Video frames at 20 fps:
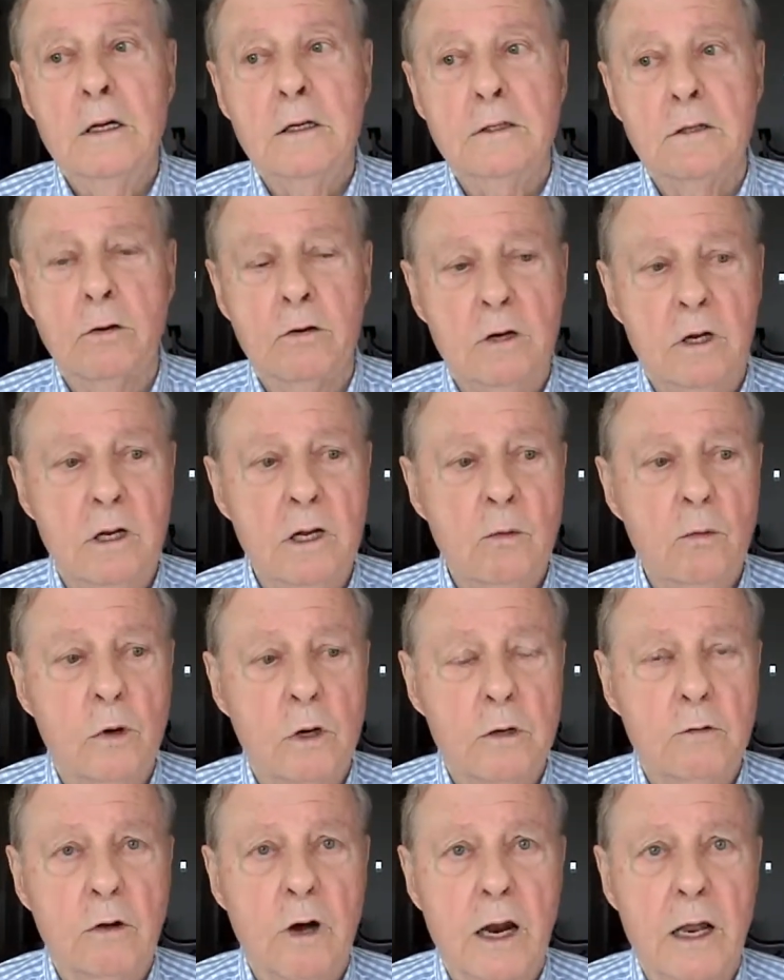So you didn't
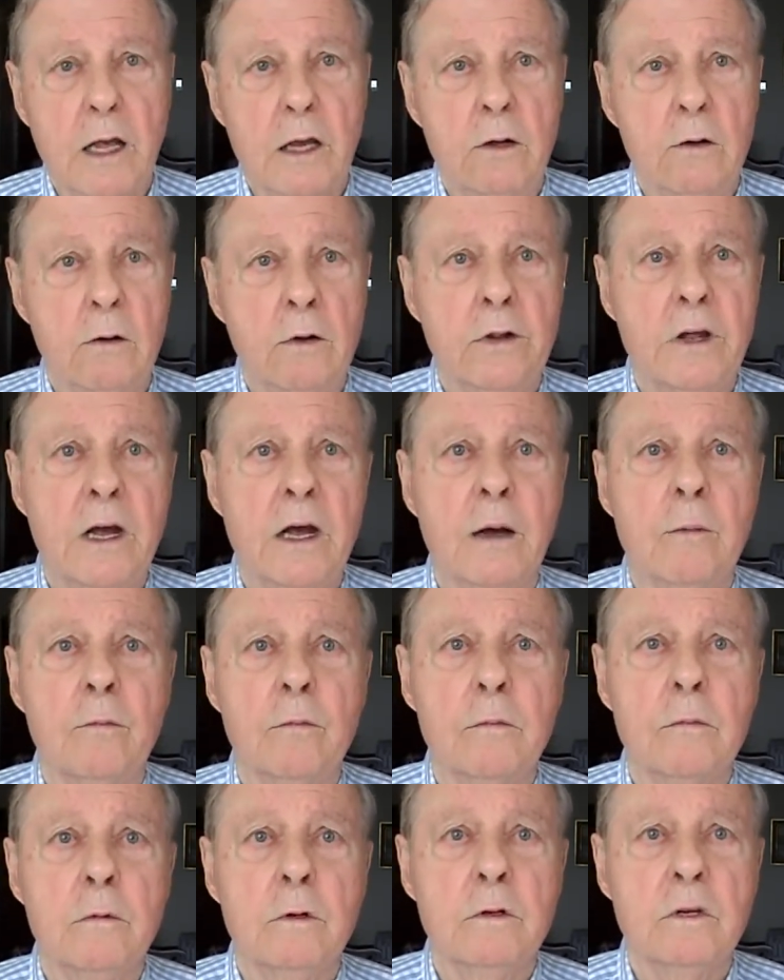want to try to kill
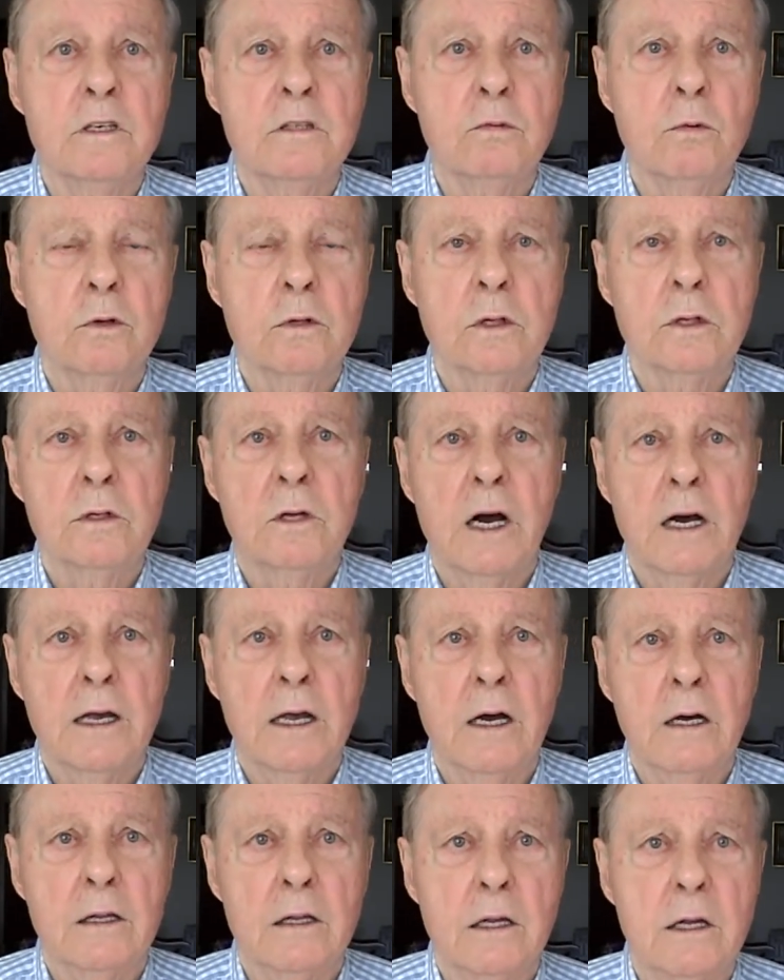them. You just wanted to
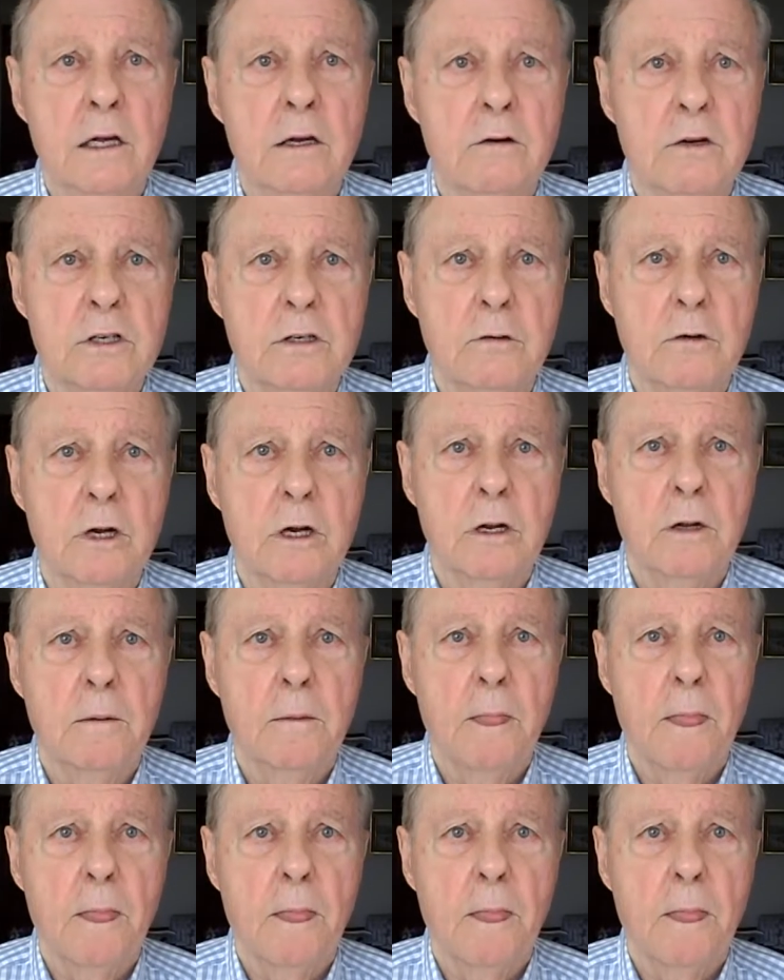knock out the industry.